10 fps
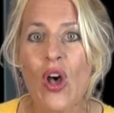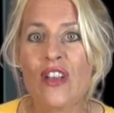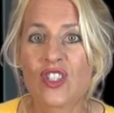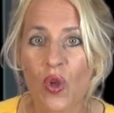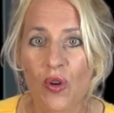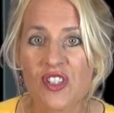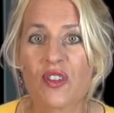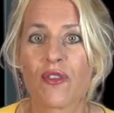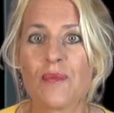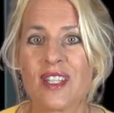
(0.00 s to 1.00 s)
sourced
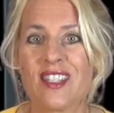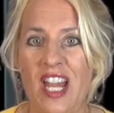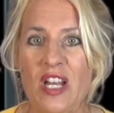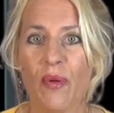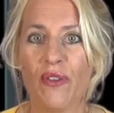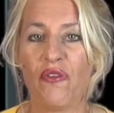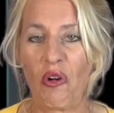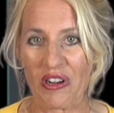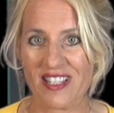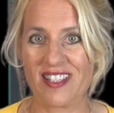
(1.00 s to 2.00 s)
from sustainable
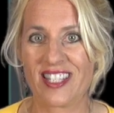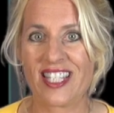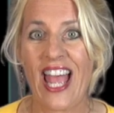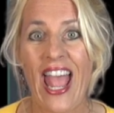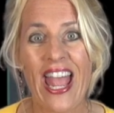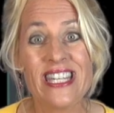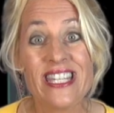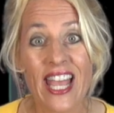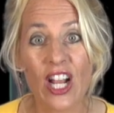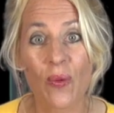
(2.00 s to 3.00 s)
forests, and
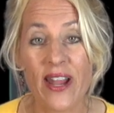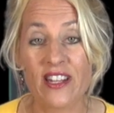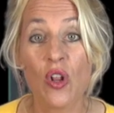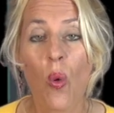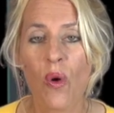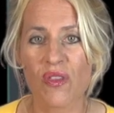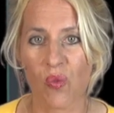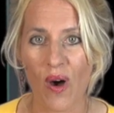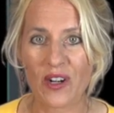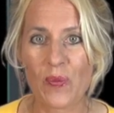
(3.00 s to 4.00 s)
decorated with
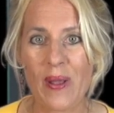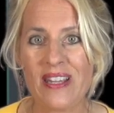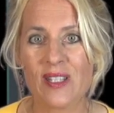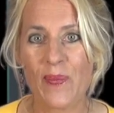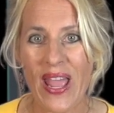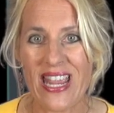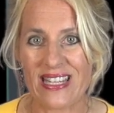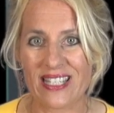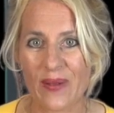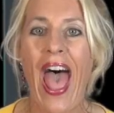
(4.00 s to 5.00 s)
water-based
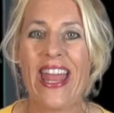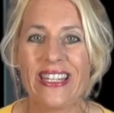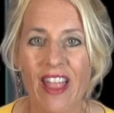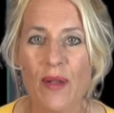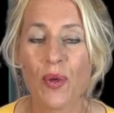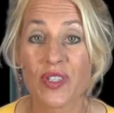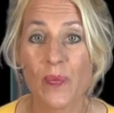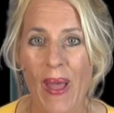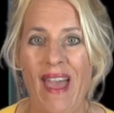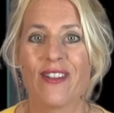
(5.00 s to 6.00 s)
paint. And labels
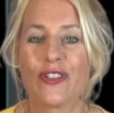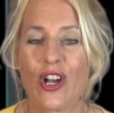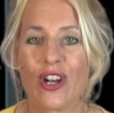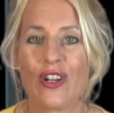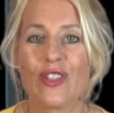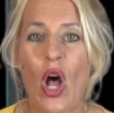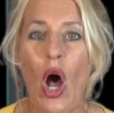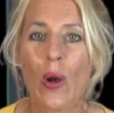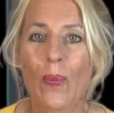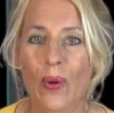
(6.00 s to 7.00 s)
and pattern cards
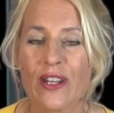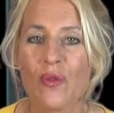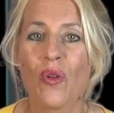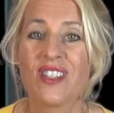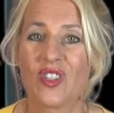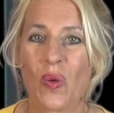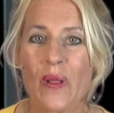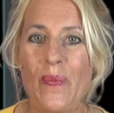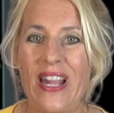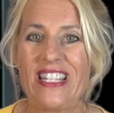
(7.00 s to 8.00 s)
are printed with
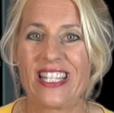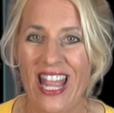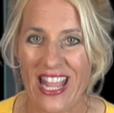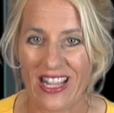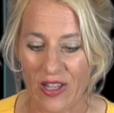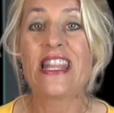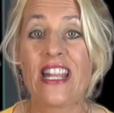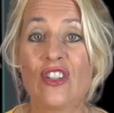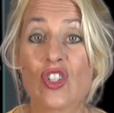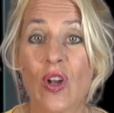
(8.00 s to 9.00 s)
soy-based ink. The
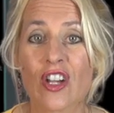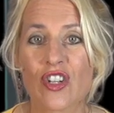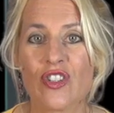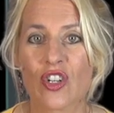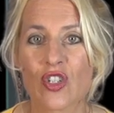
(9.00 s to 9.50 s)
instructions are